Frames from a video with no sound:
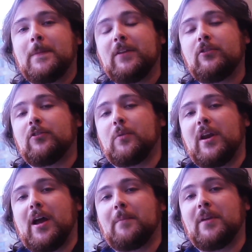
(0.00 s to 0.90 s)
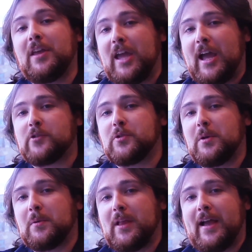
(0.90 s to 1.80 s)
This is when I'm
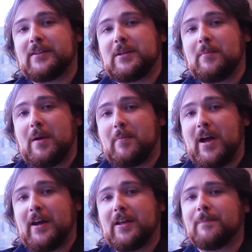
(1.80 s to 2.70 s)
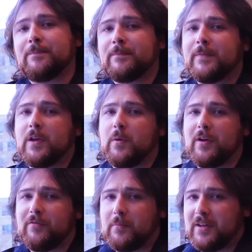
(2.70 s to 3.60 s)
casually relaxing my body,
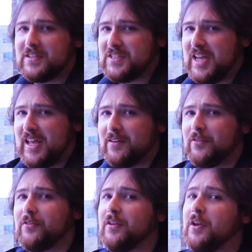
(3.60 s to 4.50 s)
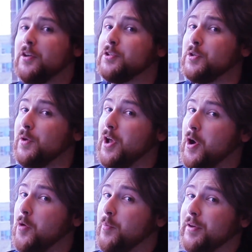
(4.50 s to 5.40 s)
going from a tense to an
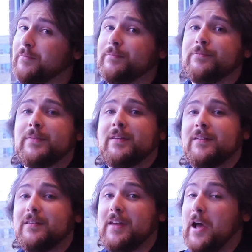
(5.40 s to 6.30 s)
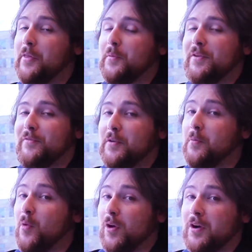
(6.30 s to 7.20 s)
open. Now that we
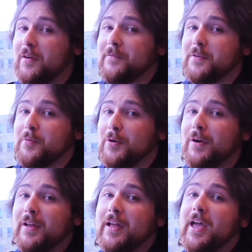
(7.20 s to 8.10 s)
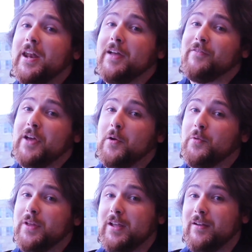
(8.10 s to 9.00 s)
feel more comfortable, and I've not
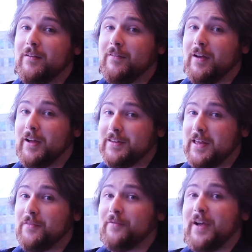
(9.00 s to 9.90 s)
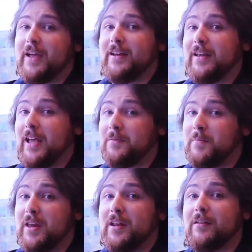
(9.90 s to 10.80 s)
only identified,
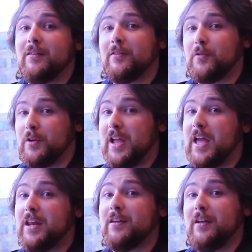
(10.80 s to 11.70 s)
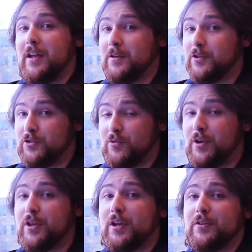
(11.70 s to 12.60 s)
admitted, created, and
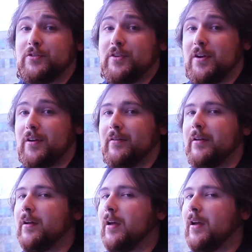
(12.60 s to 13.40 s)
destroyed the concern,